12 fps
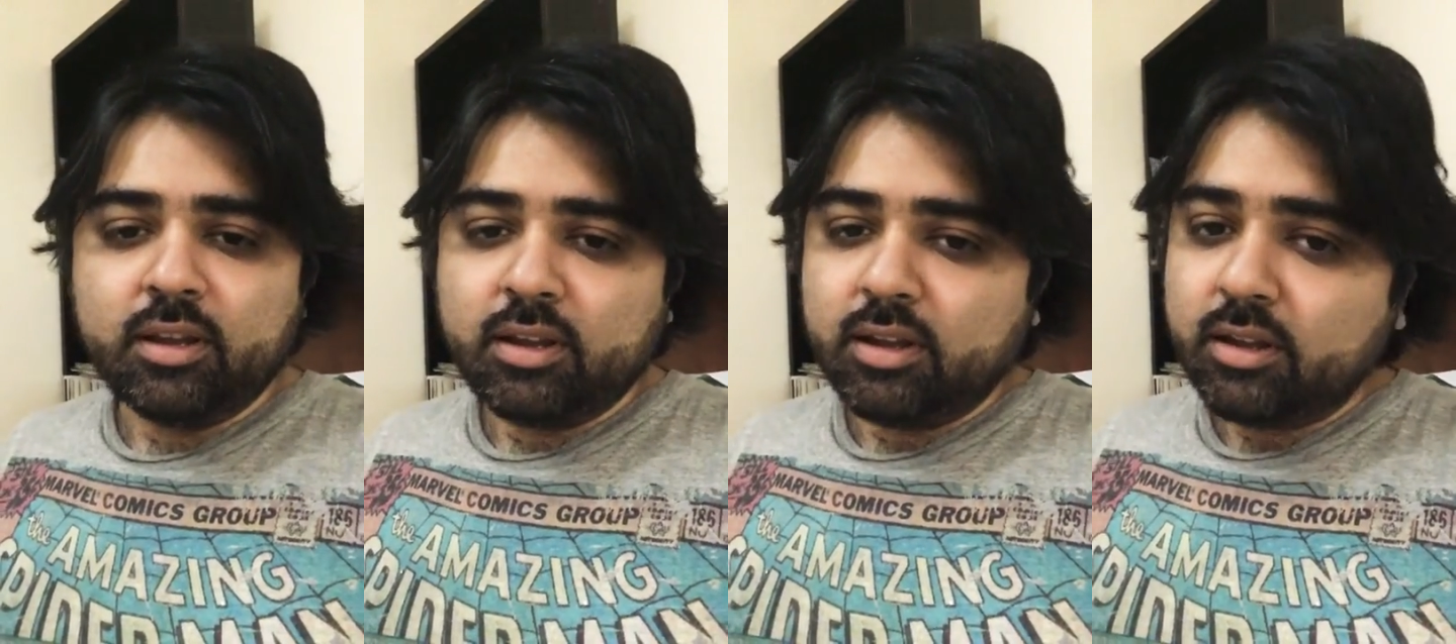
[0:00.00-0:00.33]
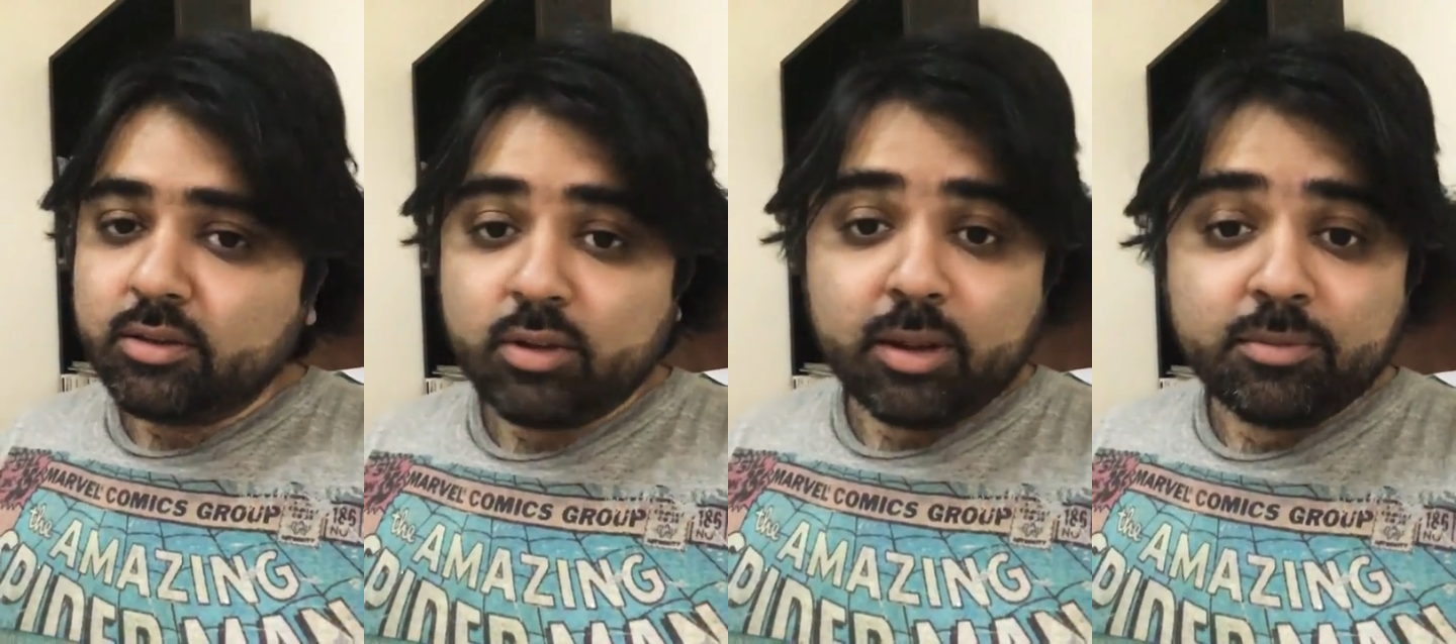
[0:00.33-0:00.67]

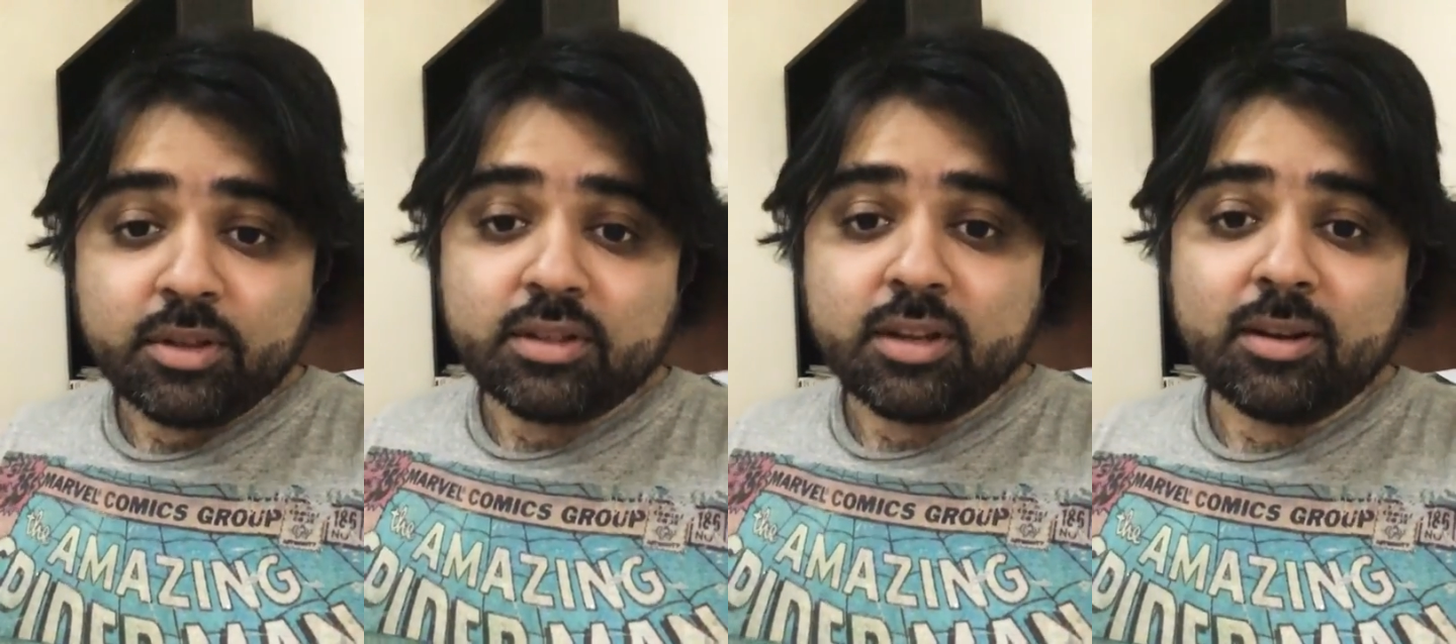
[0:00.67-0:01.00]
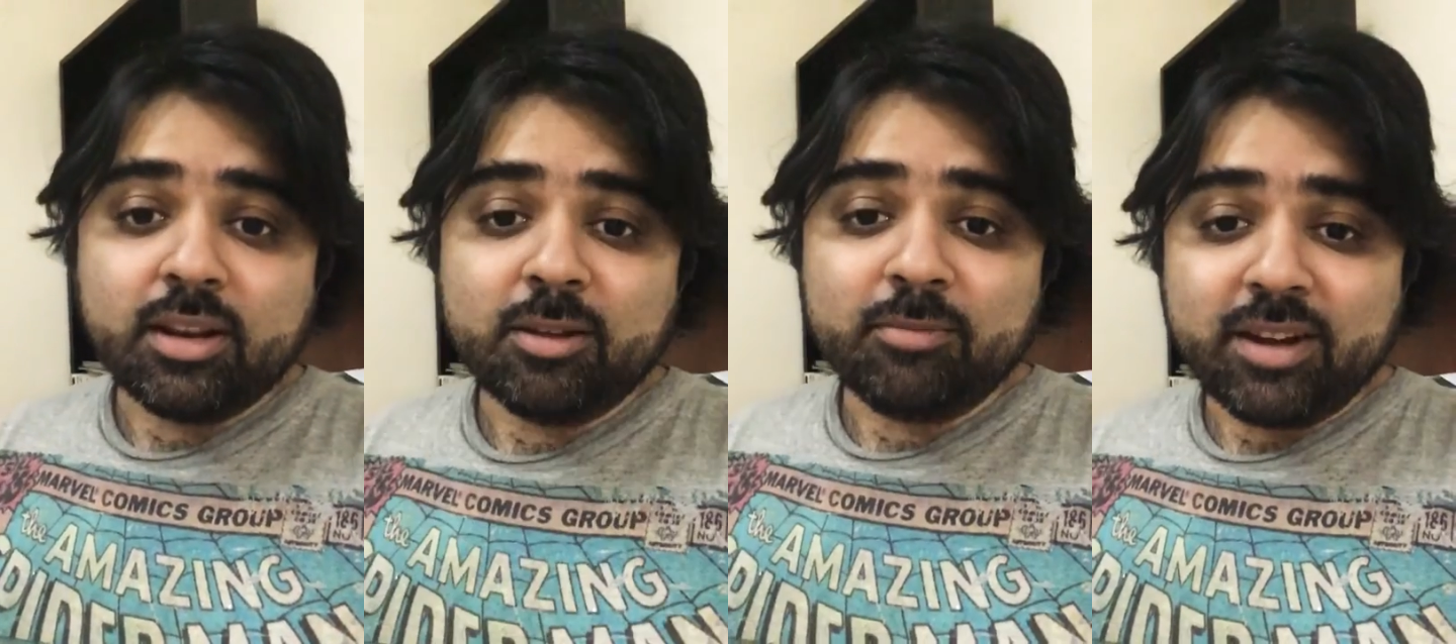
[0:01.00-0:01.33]
Uh, so I'm just a
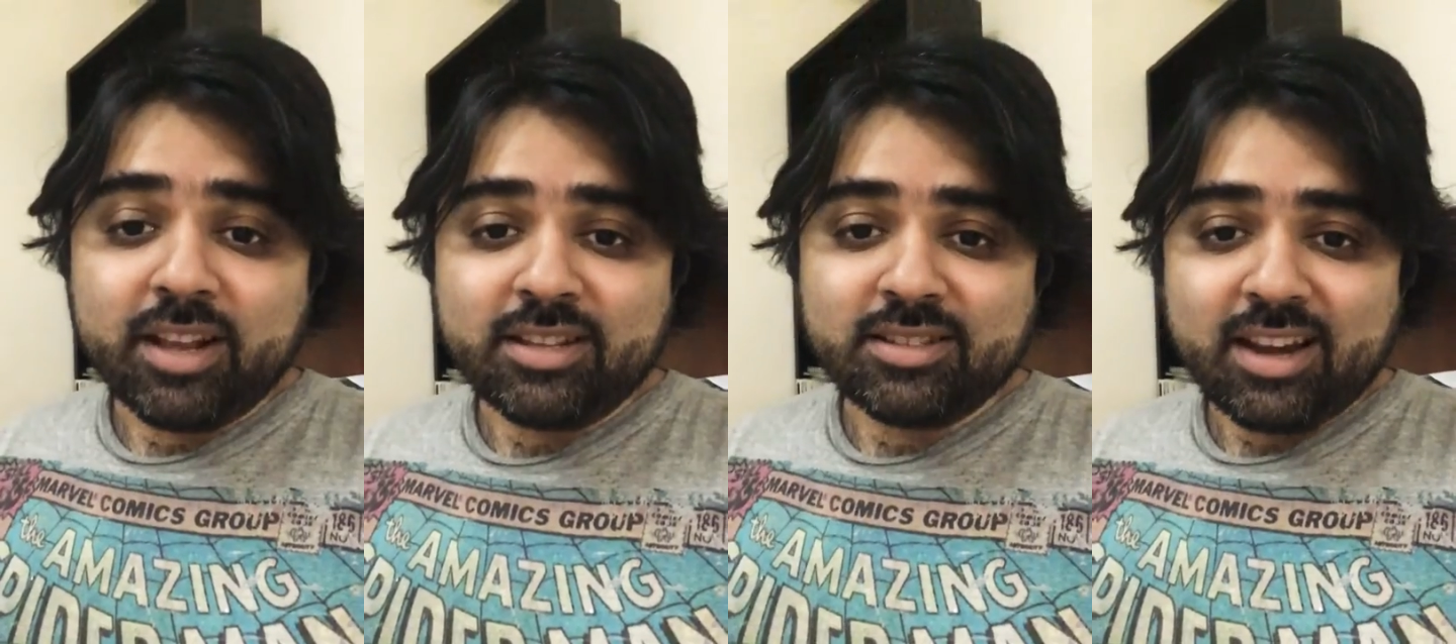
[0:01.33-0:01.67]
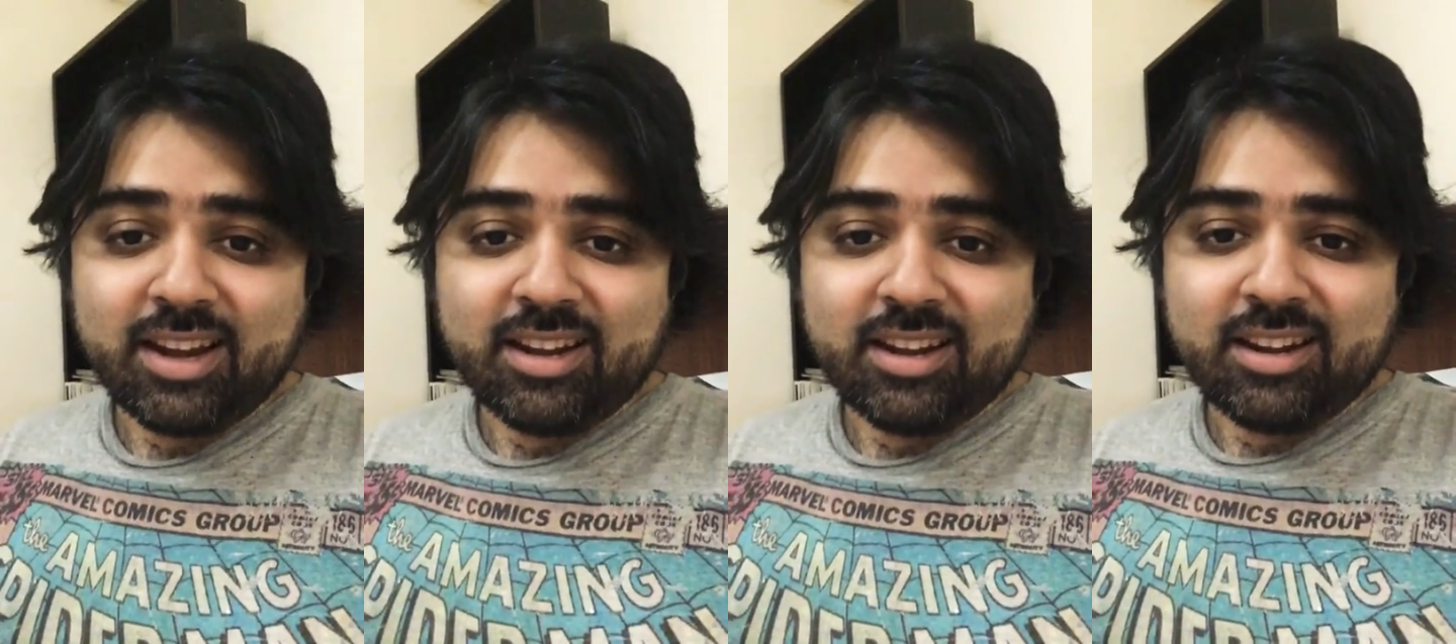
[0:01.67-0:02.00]
little bit
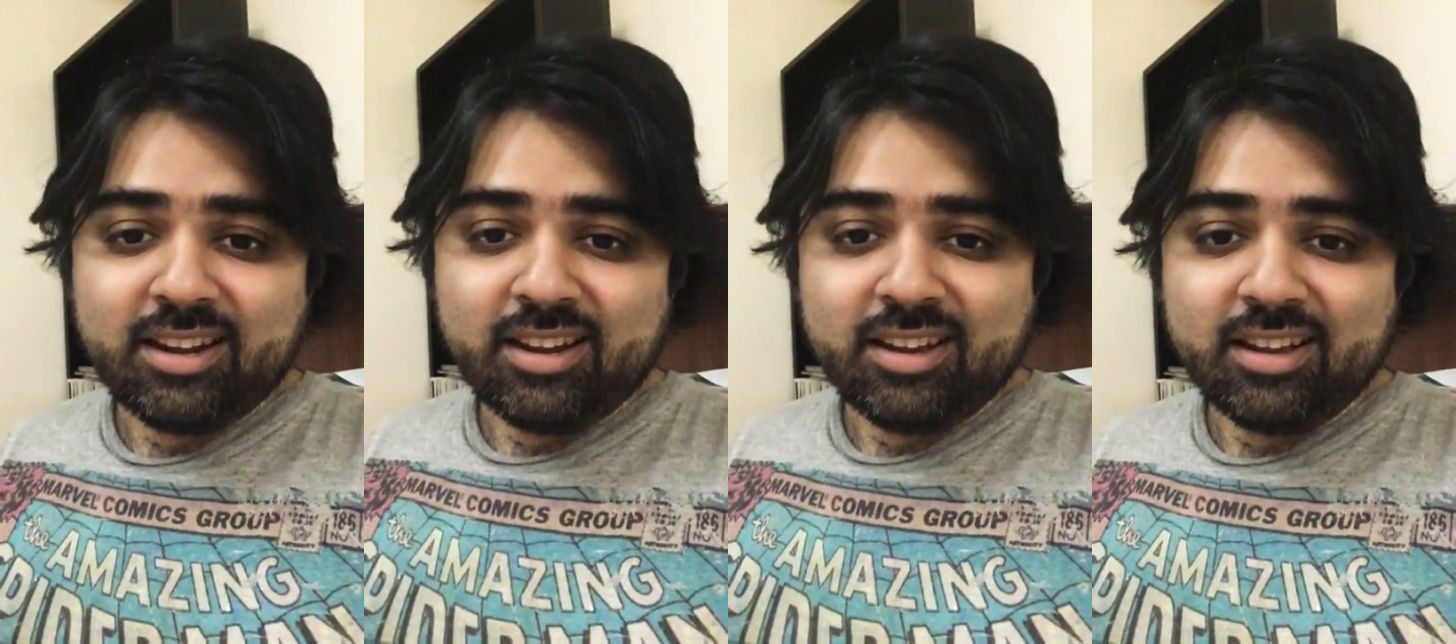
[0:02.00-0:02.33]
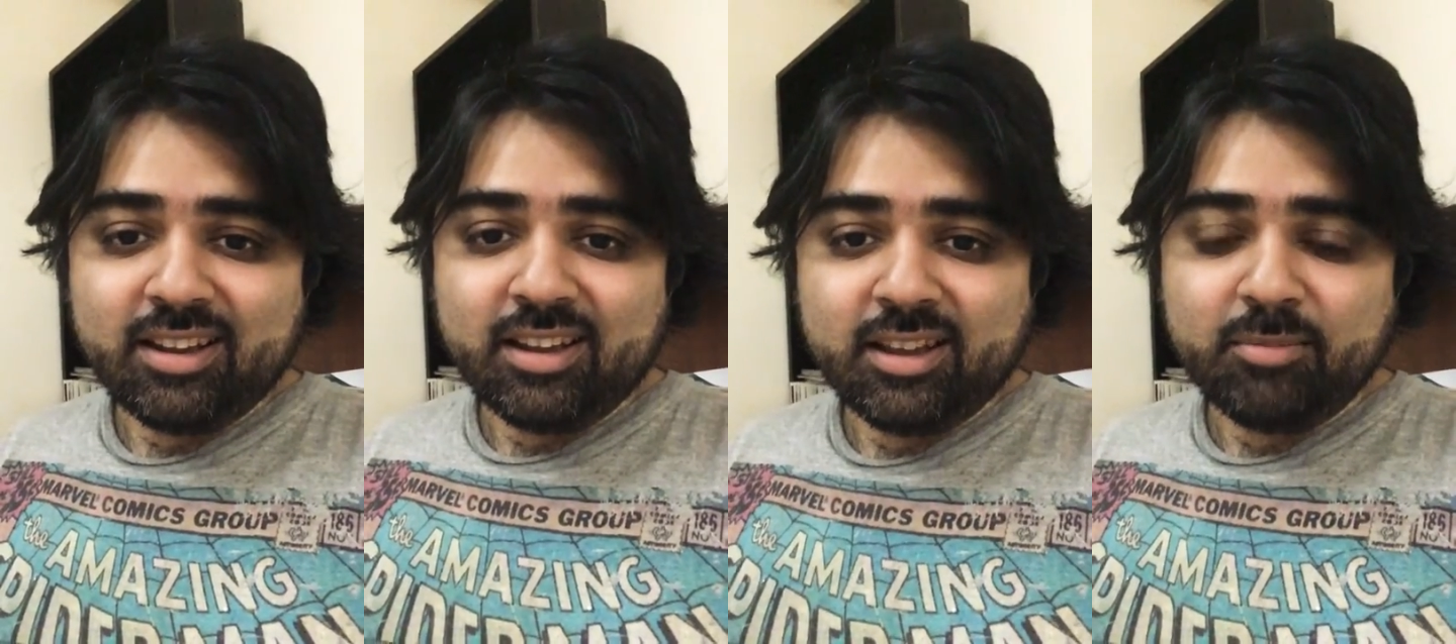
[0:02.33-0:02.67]
excited
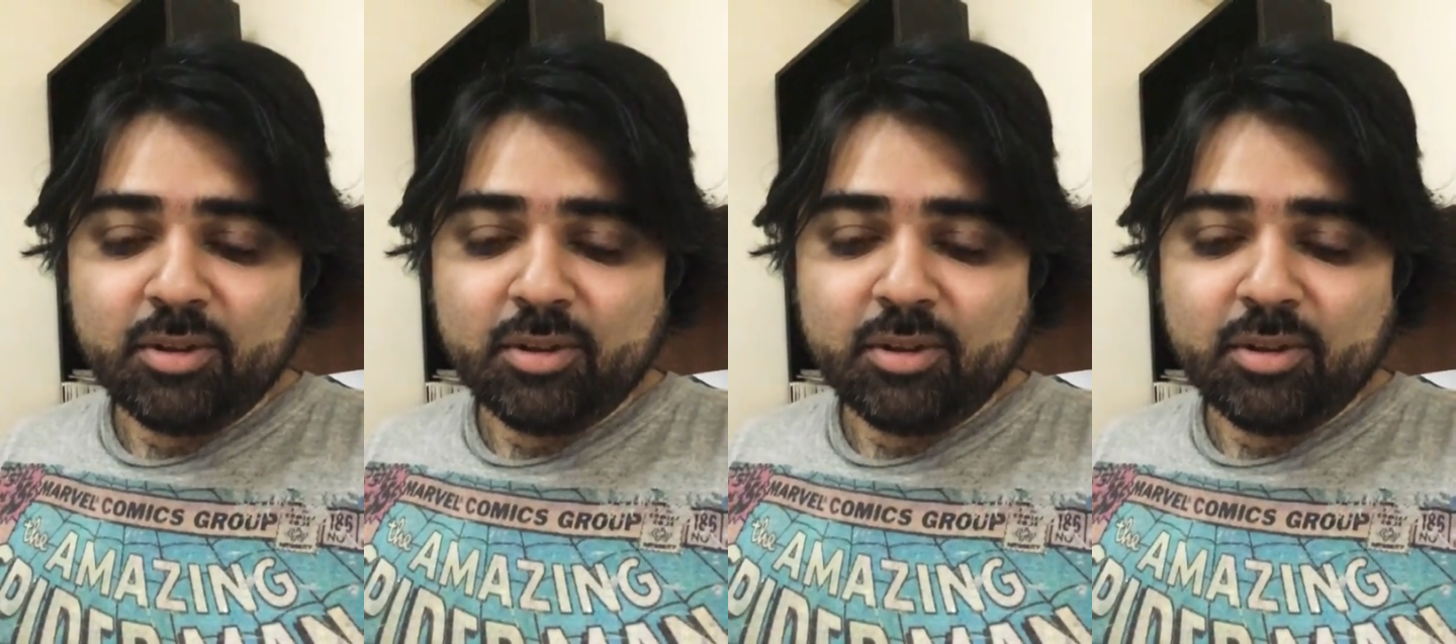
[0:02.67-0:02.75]
uh,